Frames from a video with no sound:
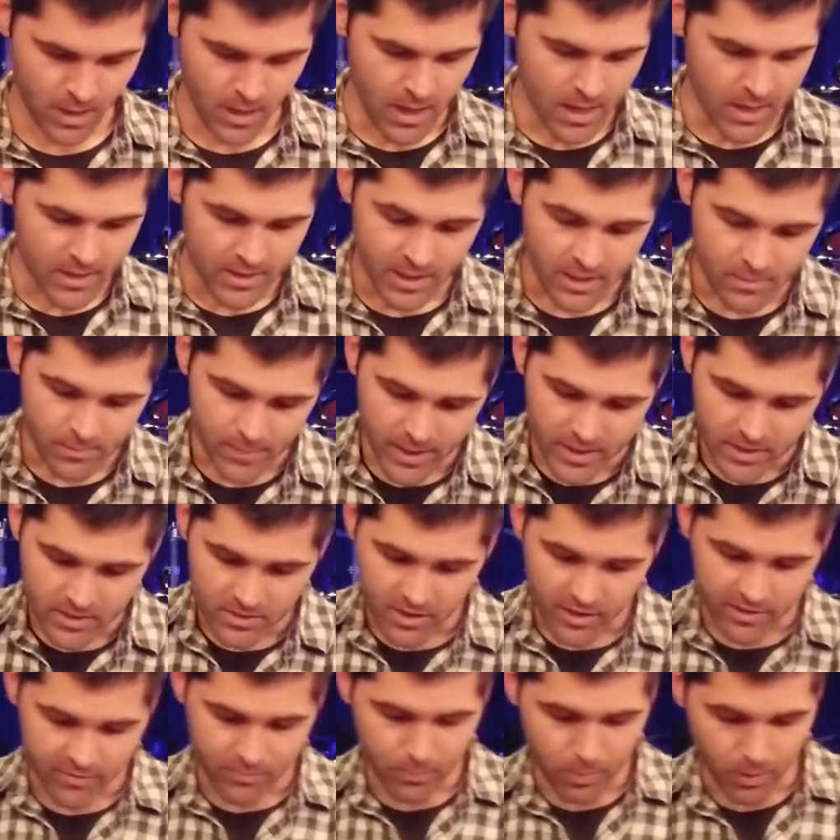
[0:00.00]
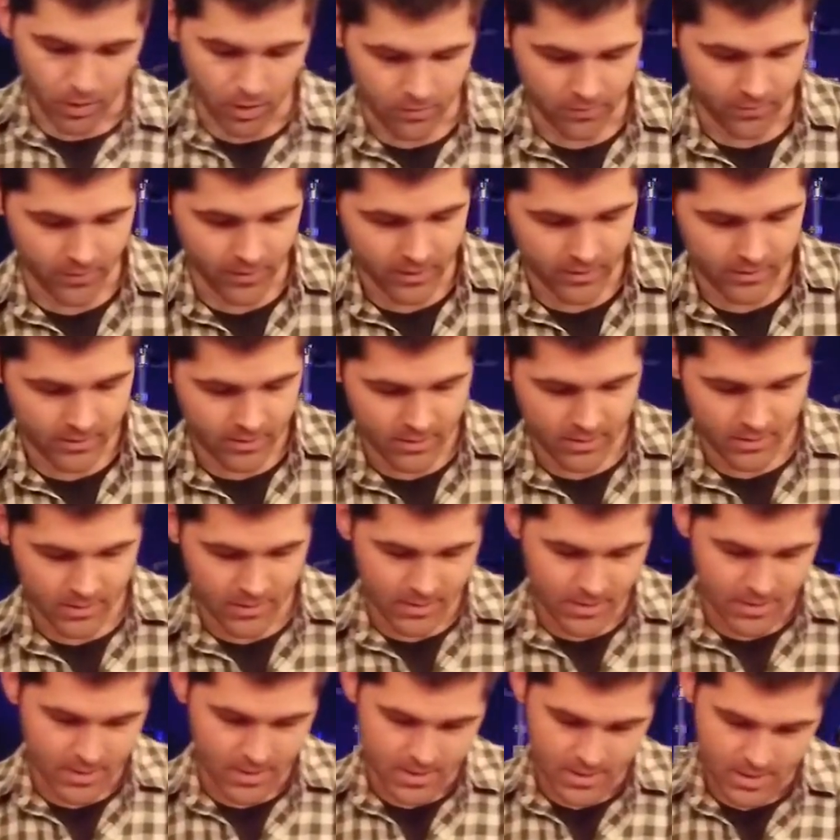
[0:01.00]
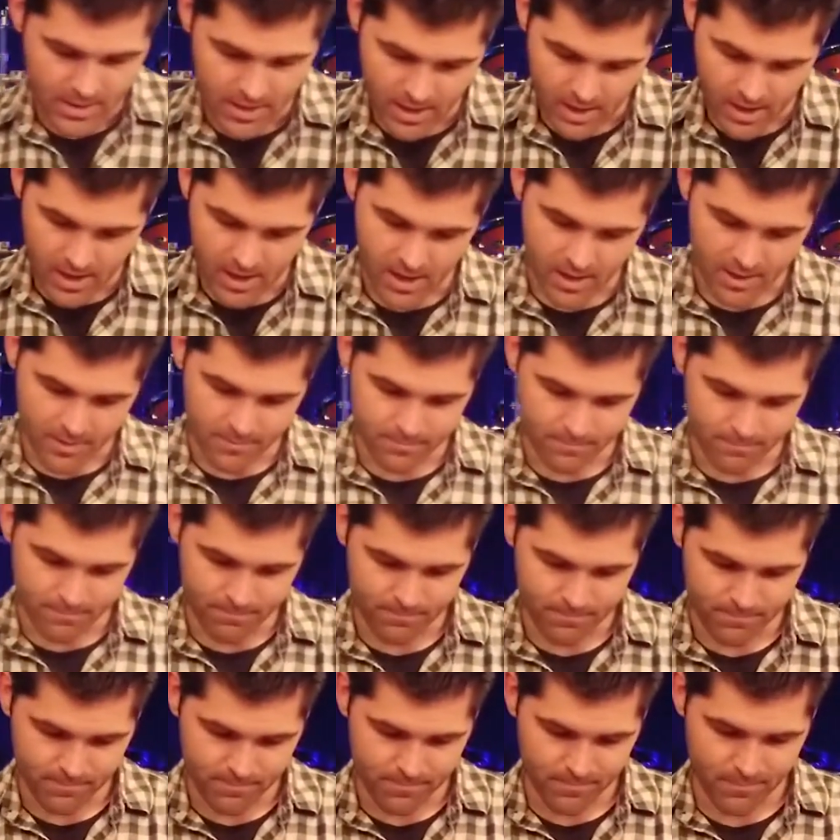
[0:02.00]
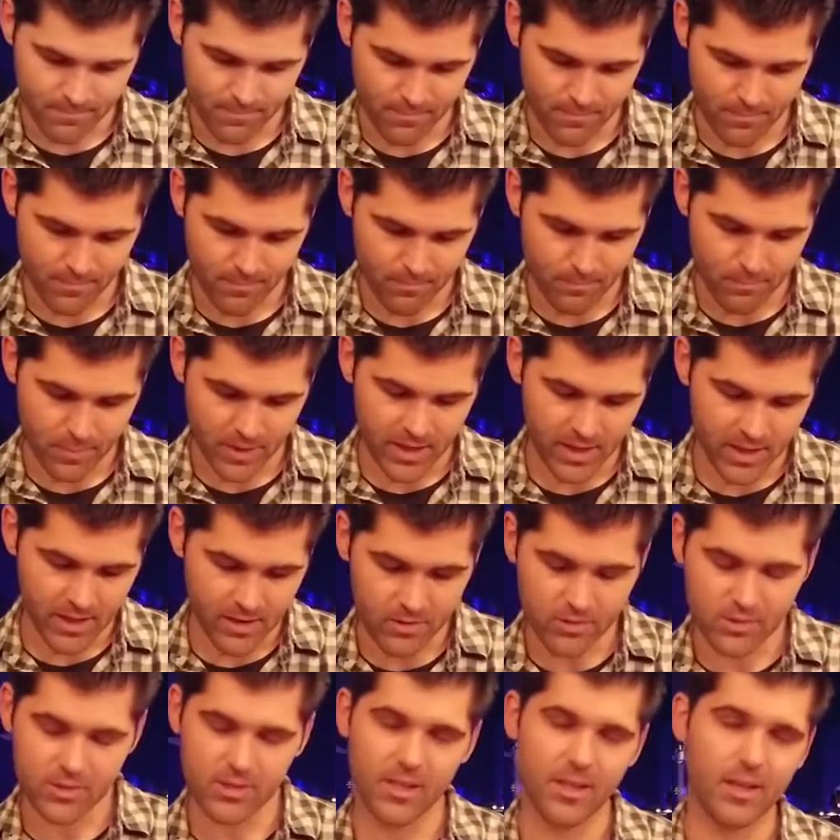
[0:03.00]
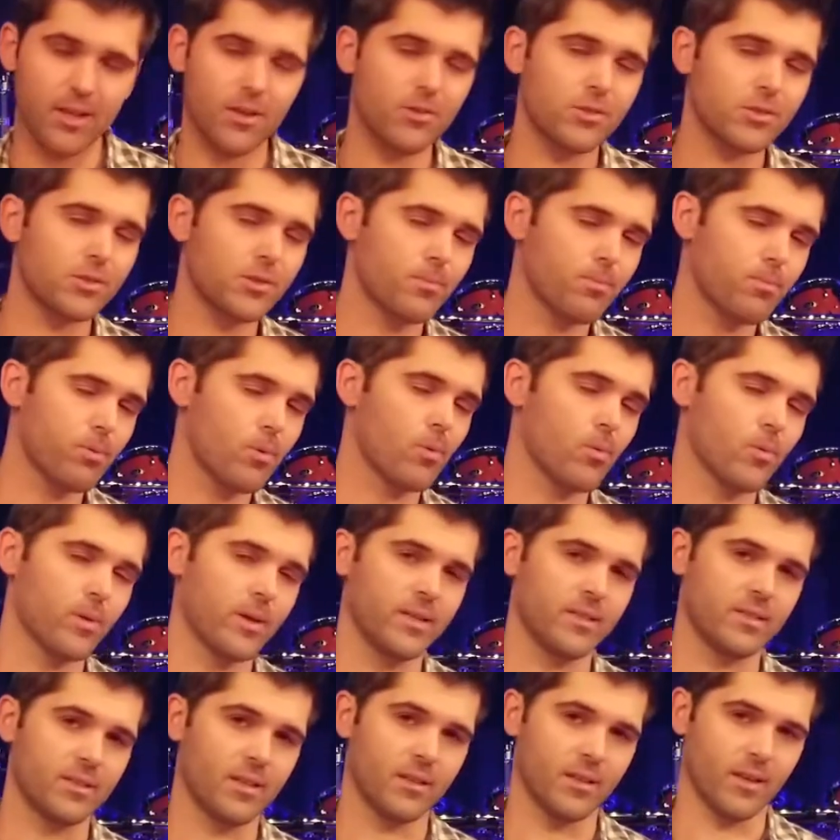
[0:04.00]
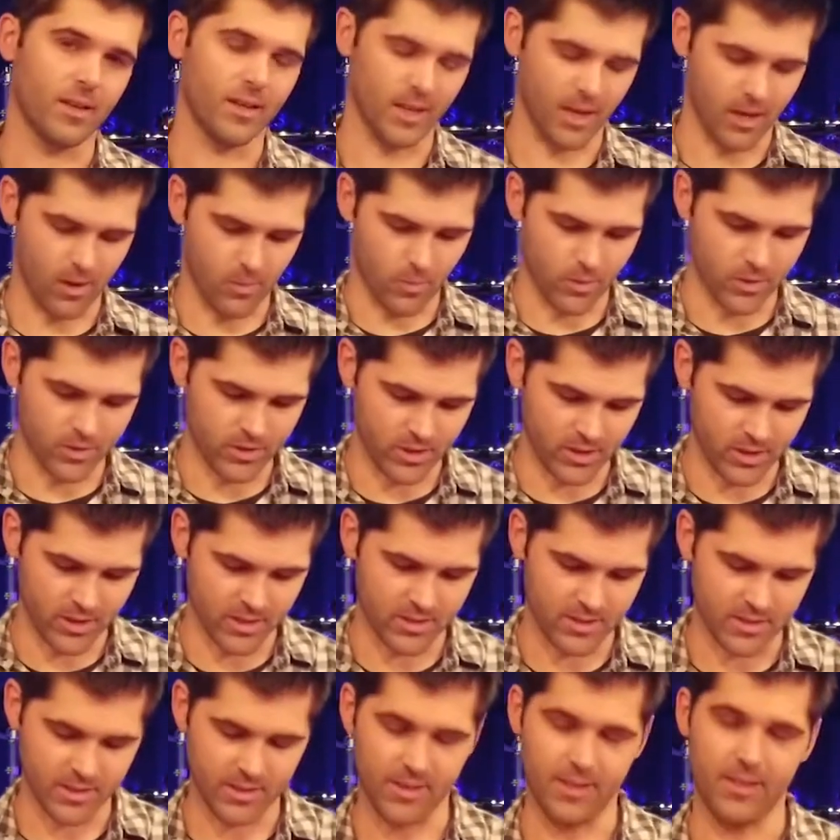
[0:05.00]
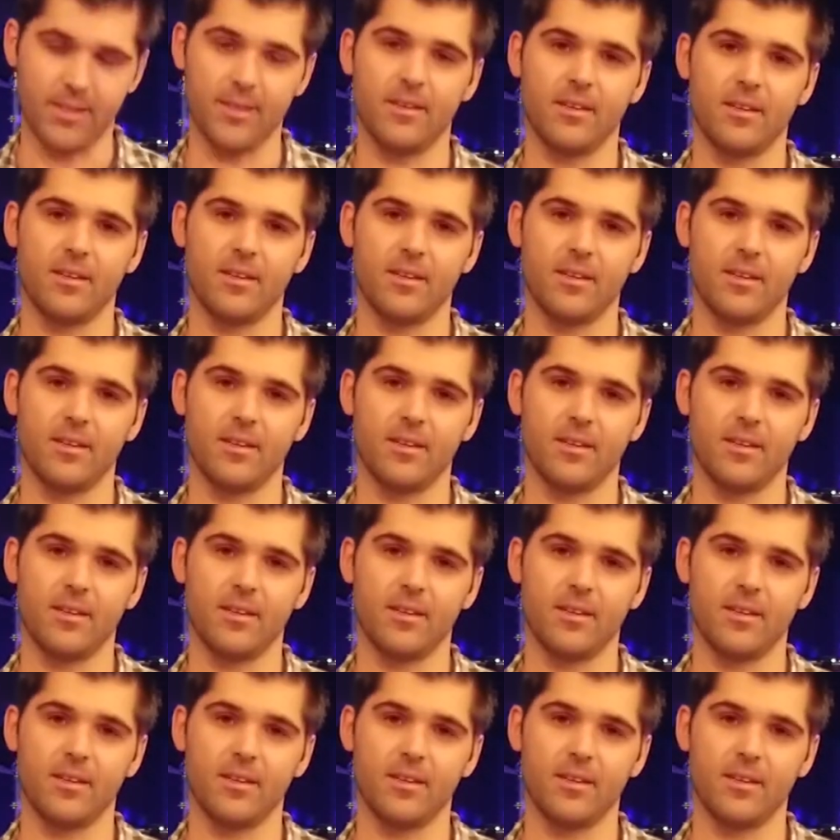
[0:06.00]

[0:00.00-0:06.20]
Didn't make his life perfect. But here's the point tonight I want you to see.